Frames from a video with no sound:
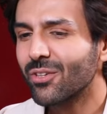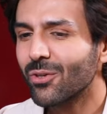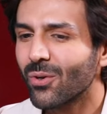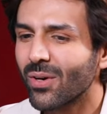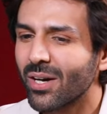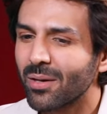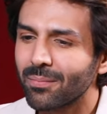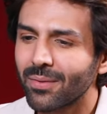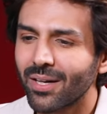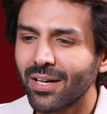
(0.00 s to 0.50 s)
No,
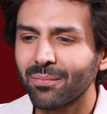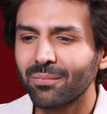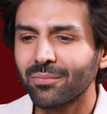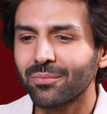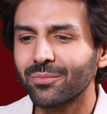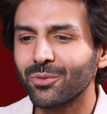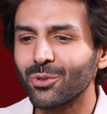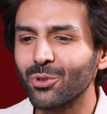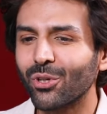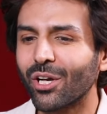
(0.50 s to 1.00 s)
I'm
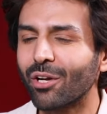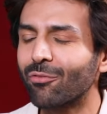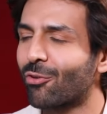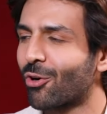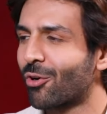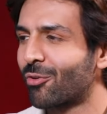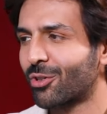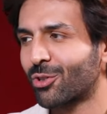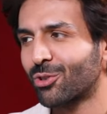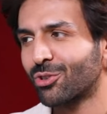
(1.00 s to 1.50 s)
looking
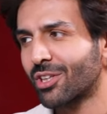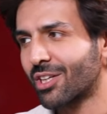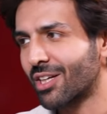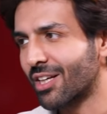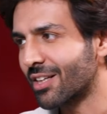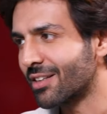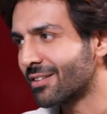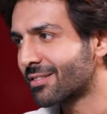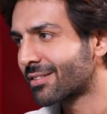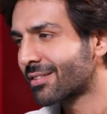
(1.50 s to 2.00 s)
forward to the
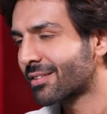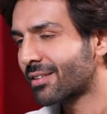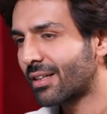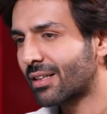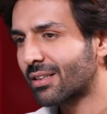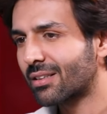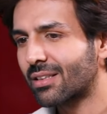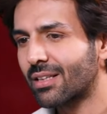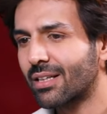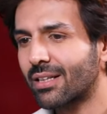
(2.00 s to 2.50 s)
release,
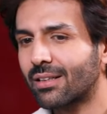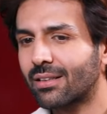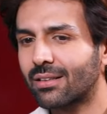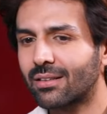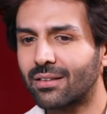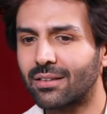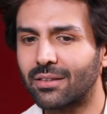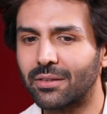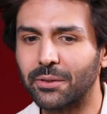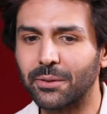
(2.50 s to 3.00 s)
I think.
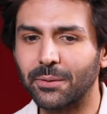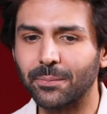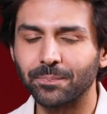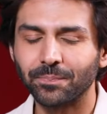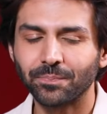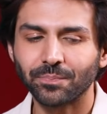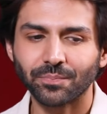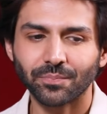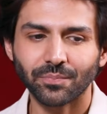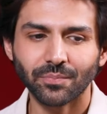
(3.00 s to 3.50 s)

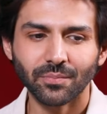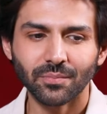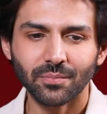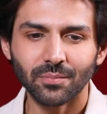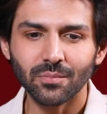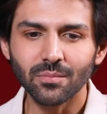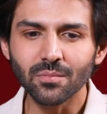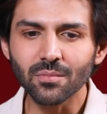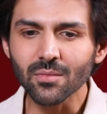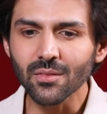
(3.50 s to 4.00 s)

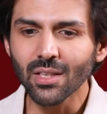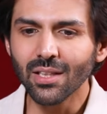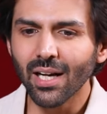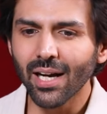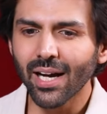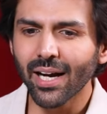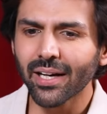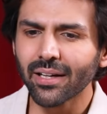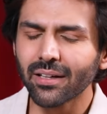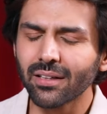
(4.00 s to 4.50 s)

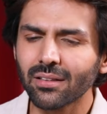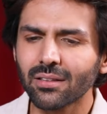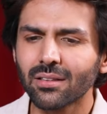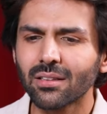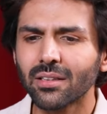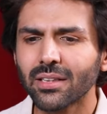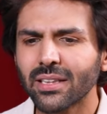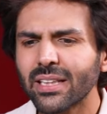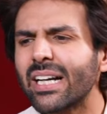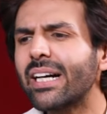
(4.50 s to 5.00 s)
There
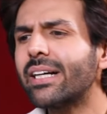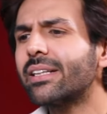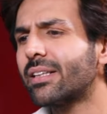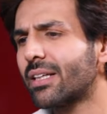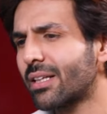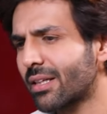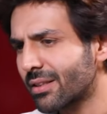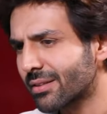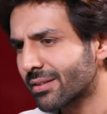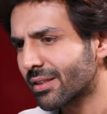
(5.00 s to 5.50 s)

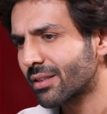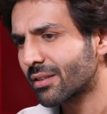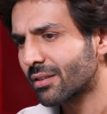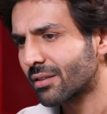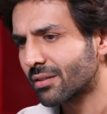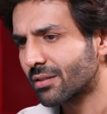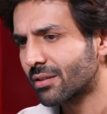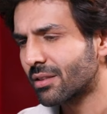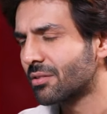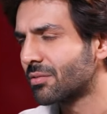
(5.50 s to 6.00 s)
is a
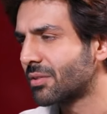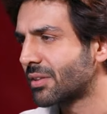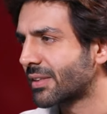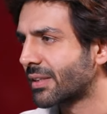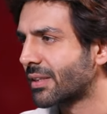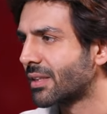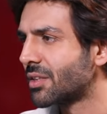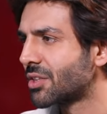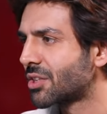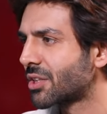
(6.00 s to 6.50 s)
nervous
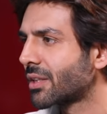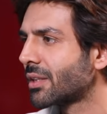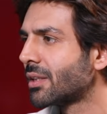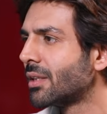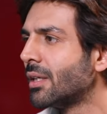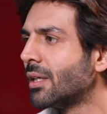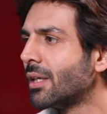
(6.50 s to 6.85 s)
energy.